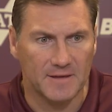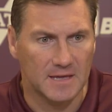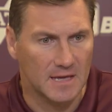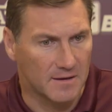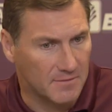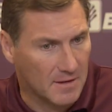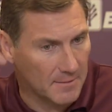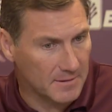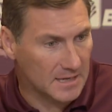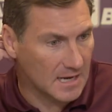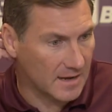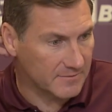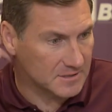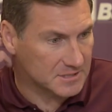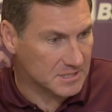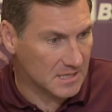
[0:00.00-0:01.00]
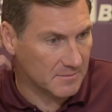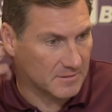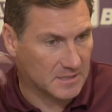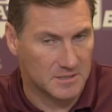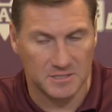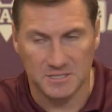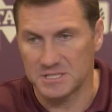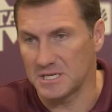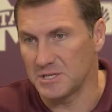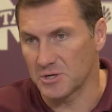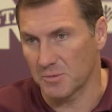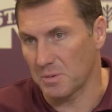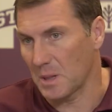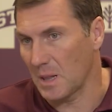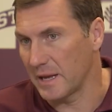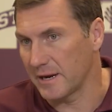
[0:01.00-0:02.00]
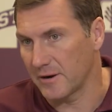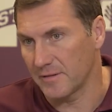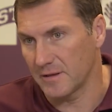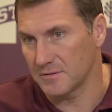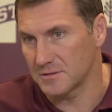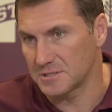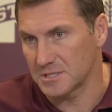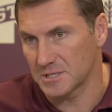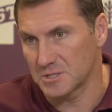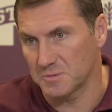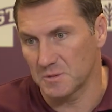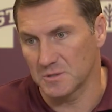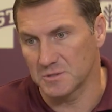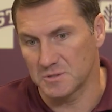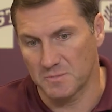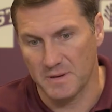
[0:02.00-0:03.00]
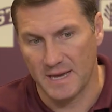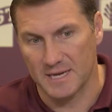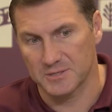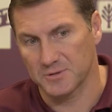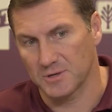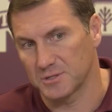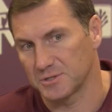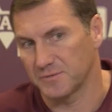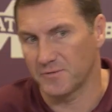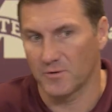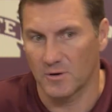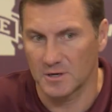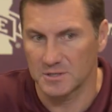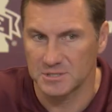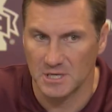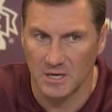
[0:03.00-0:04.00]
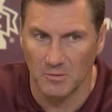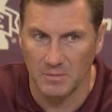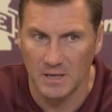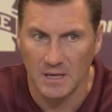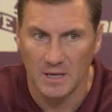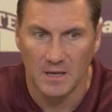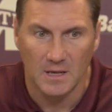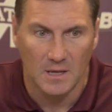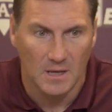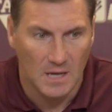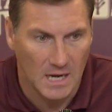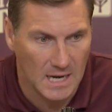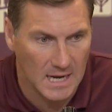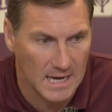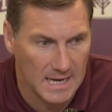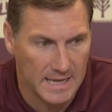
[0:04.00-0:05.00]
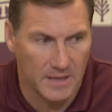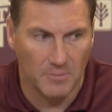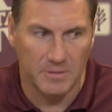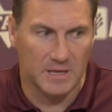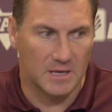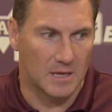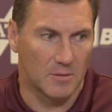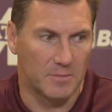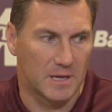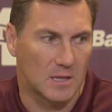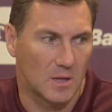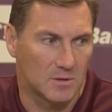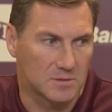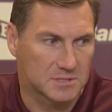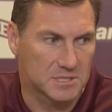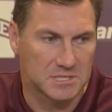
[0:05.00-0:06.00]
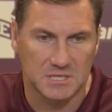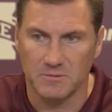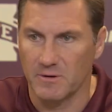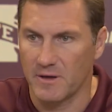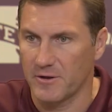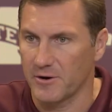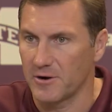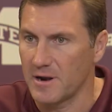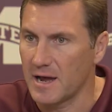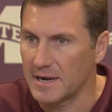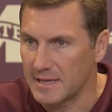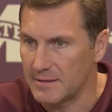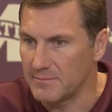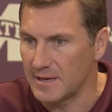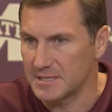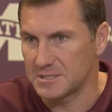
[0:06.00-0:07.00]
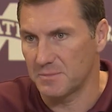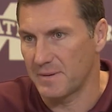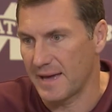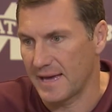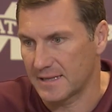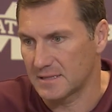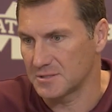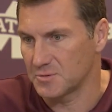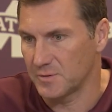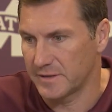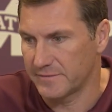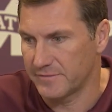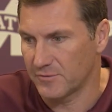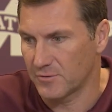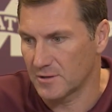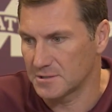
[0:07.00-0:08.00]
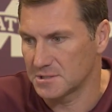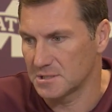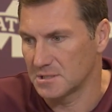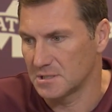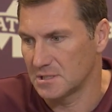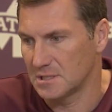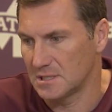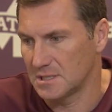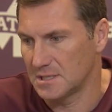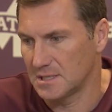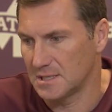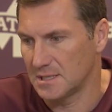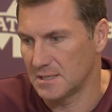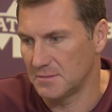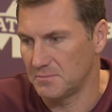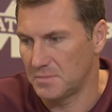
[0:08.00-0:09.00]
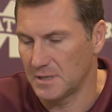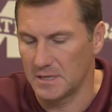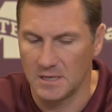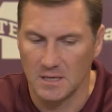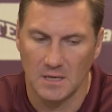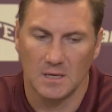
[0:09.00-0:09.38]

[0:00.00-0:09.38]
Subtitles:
Yeah, a senior player that was an explosive pass rusher for us. So he'll be it'll be close to see whether or not he makes it back this week for us. A